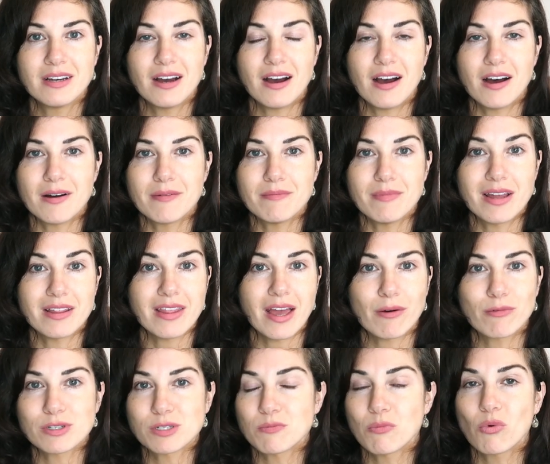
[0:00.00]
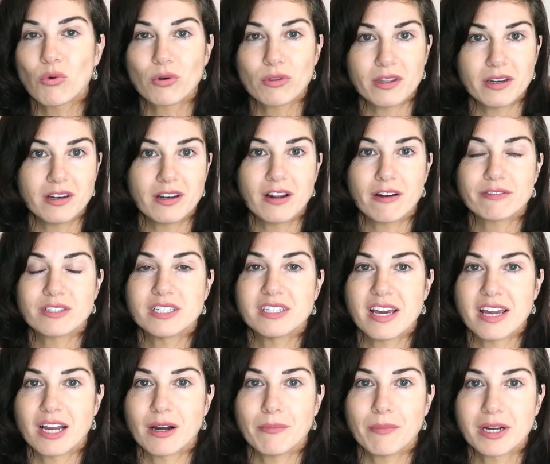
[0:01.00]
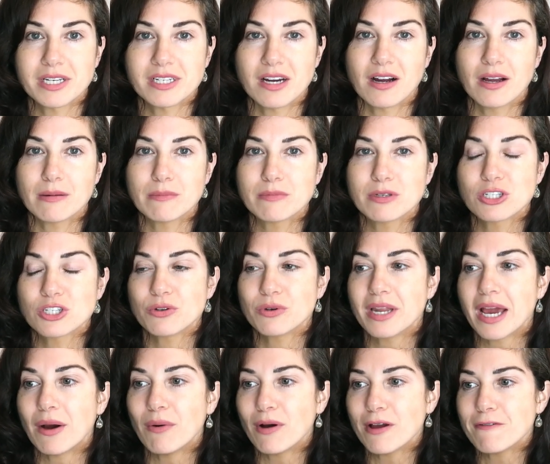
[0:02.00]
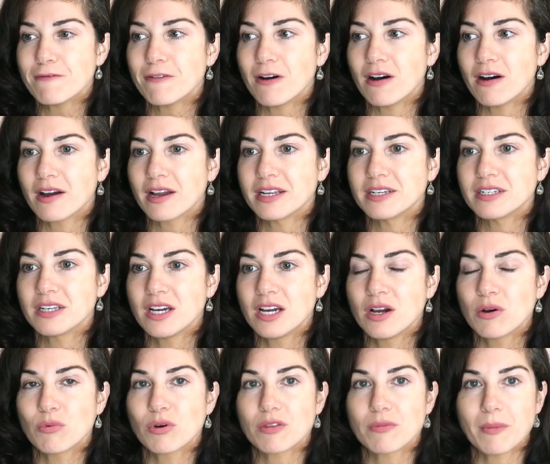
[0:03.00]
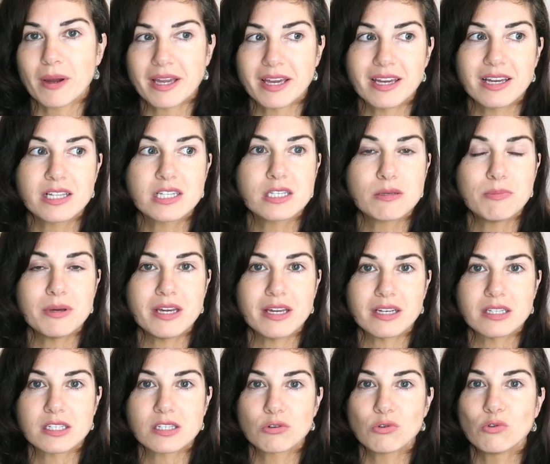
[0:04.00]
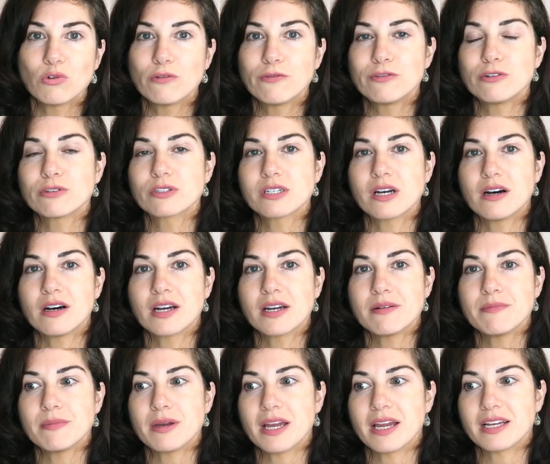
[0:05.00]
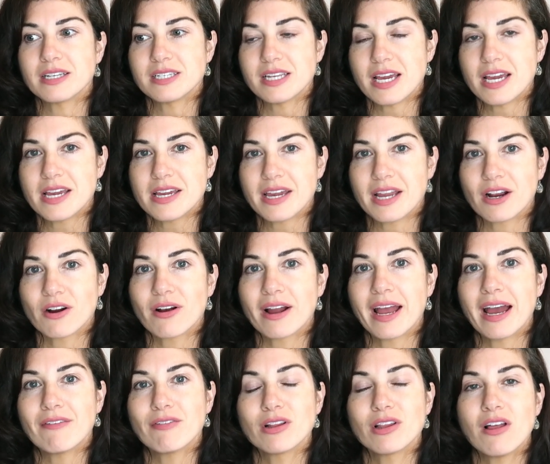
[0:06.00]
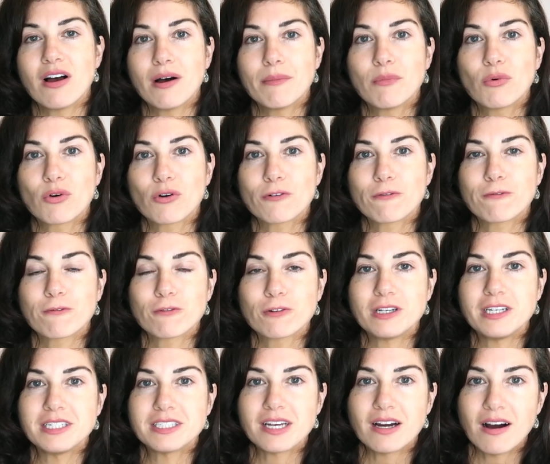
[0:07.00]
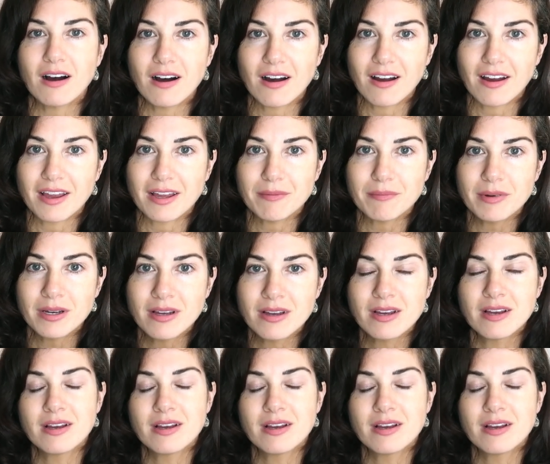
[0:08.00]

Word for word: Um, and that was more than enough to take up my time. So now I find with my kids being in school full time and daycare, I have a lot more free time.